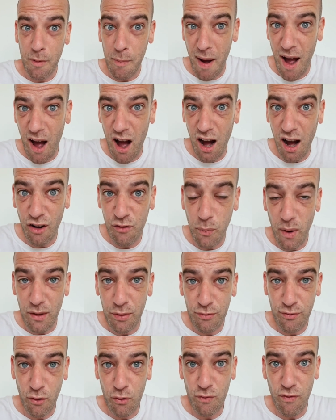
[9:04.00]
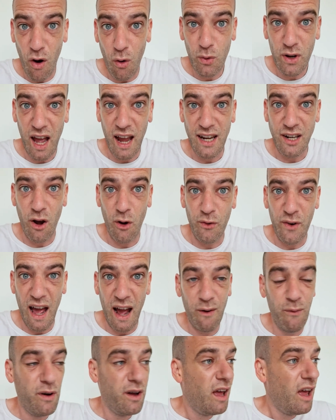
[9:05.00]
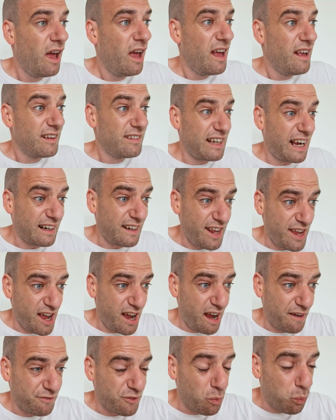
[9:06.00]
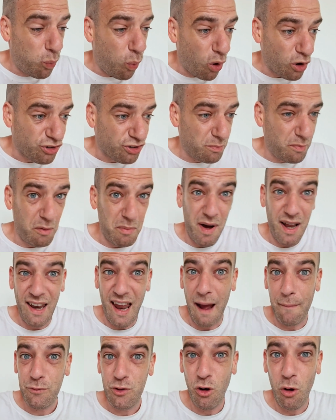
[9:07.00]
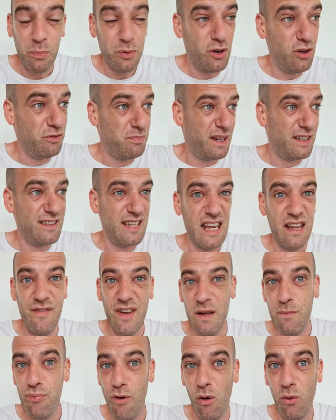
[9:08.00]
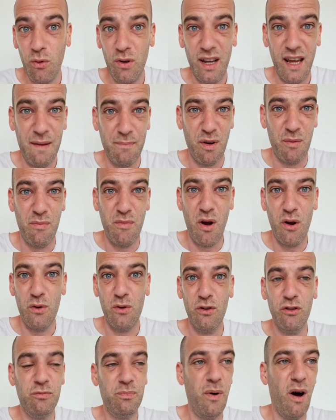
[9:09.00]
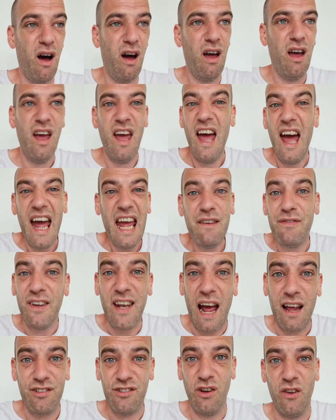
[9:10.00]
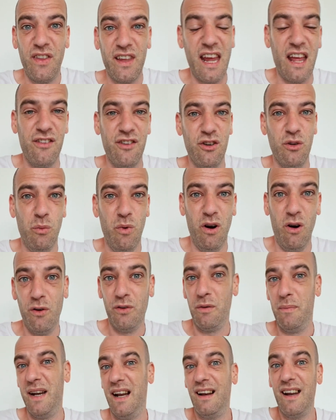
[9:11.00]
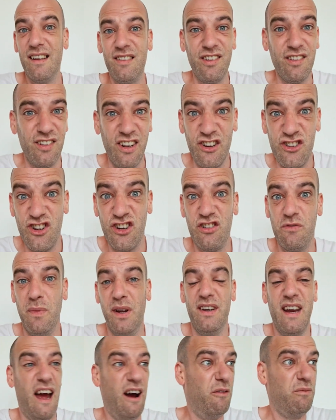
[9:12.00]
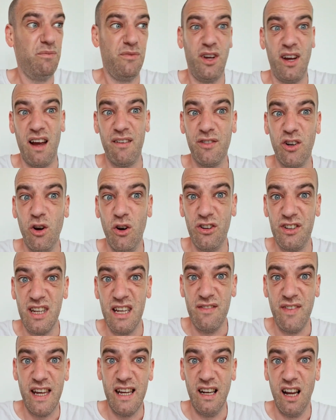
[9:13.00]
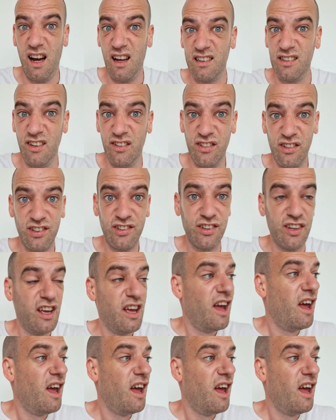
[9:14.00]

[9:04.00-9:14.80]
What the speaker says: about halfway through Volcano now. Sadly, I have to watch them on my laptop because my TV broke in the move, but even that's not the end of the world. I mean, at least it's legitimate now that I haven't got a TV license.